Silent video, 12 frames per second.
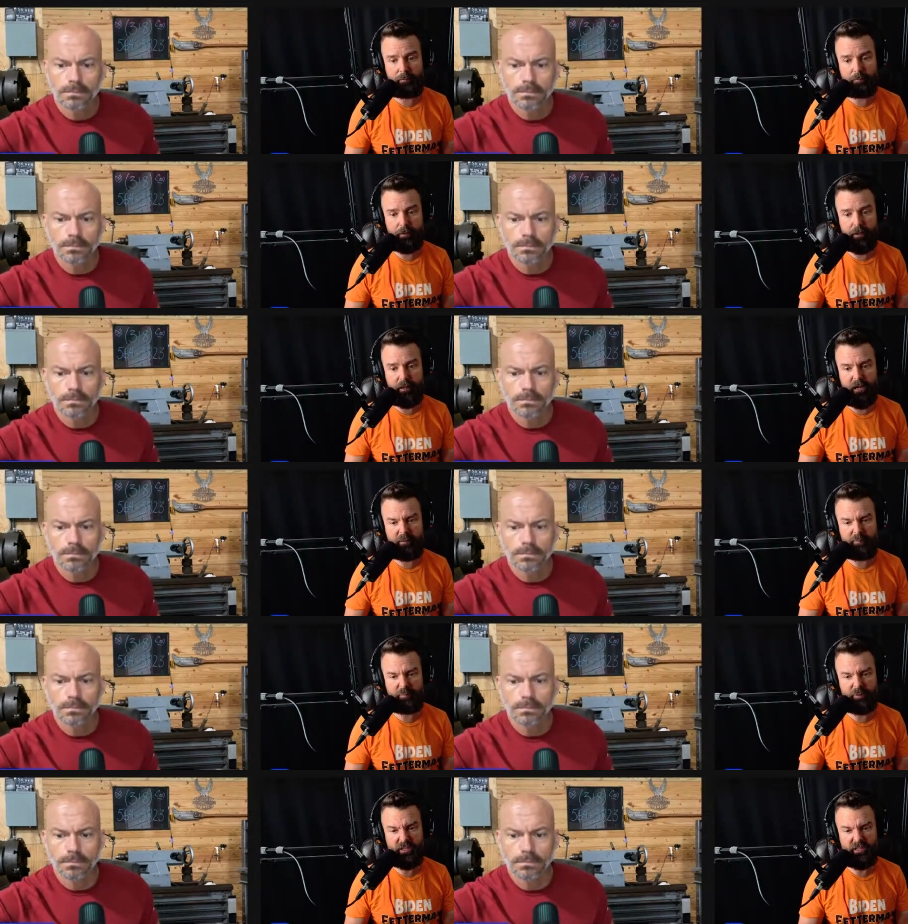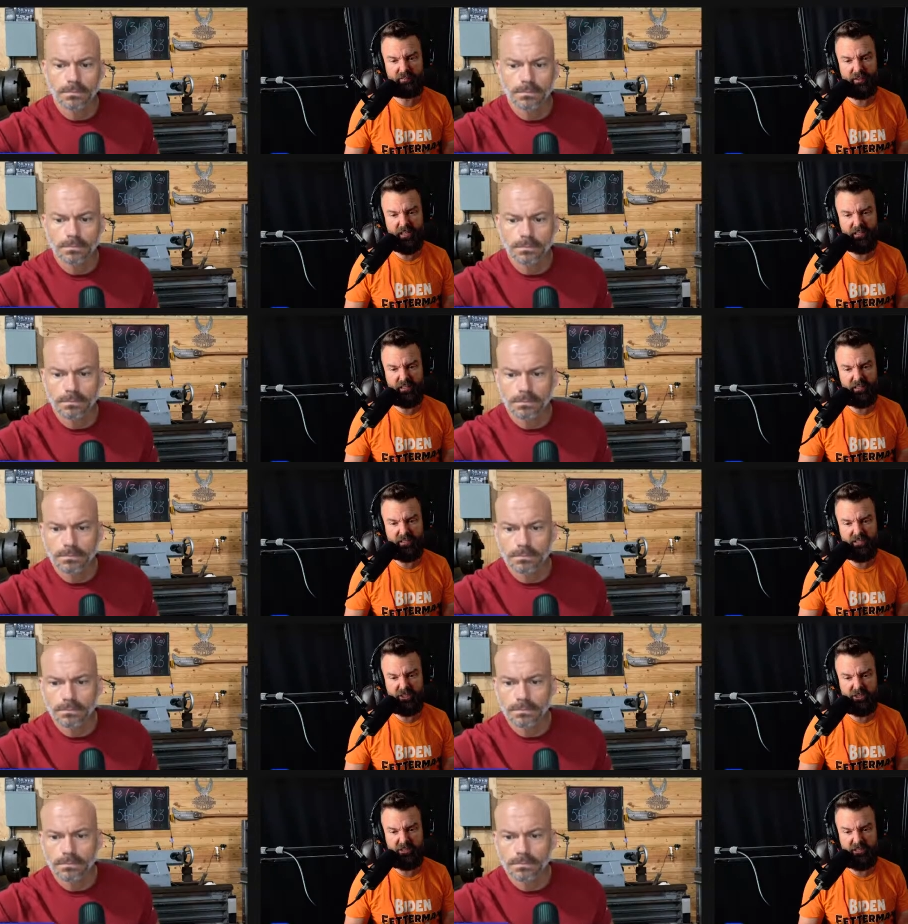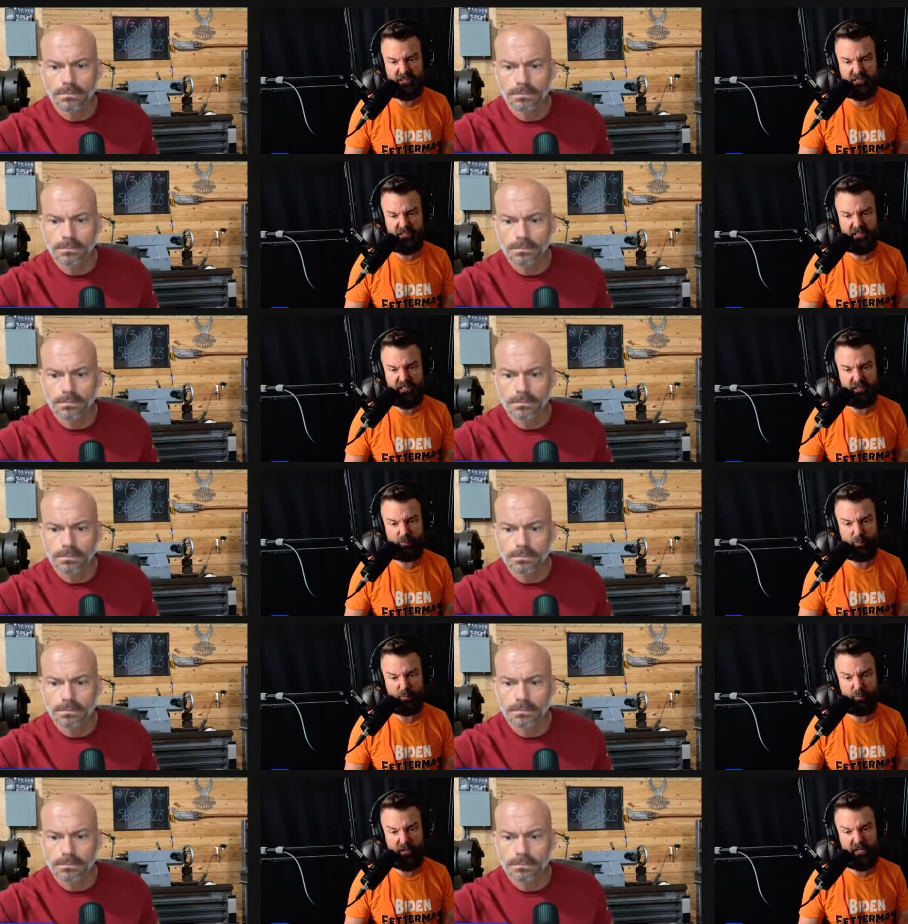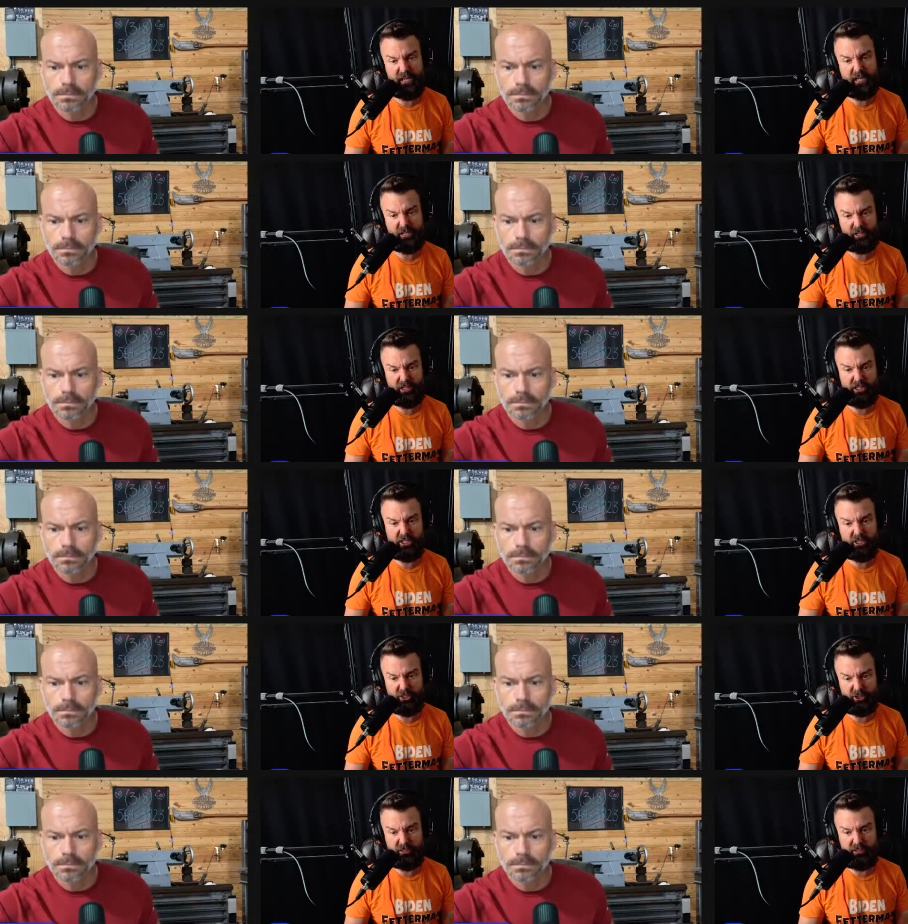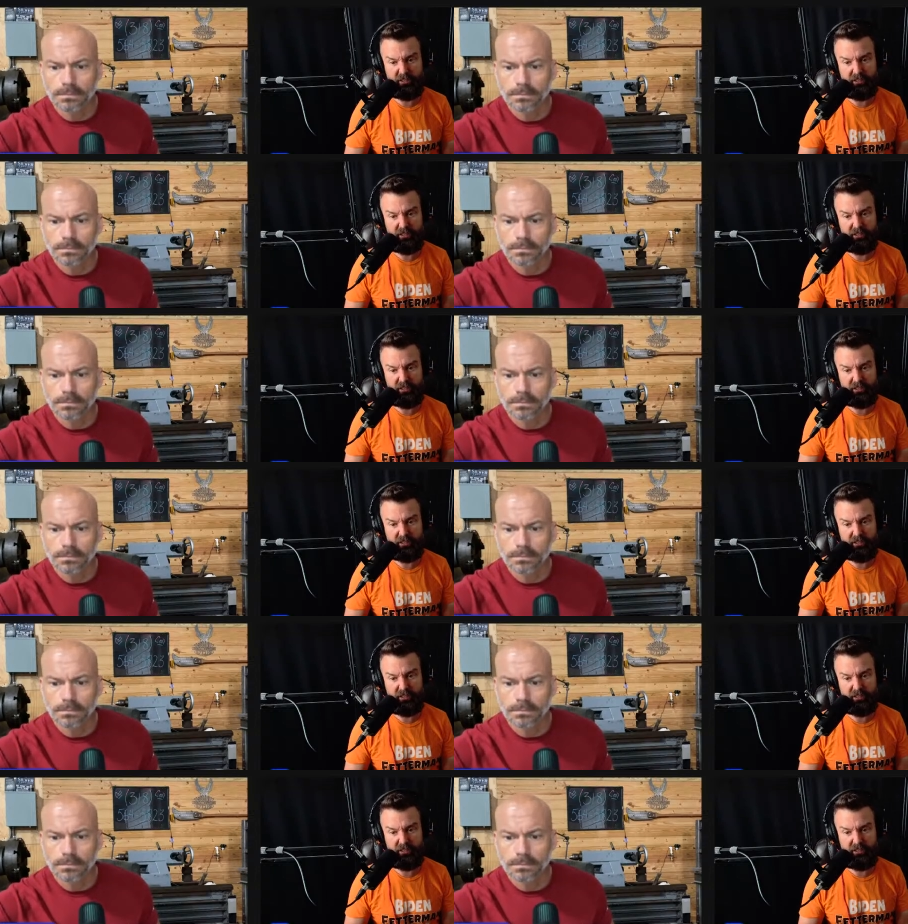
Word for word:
Speaker 1: but I mean, we live out in the country, like way out in the country,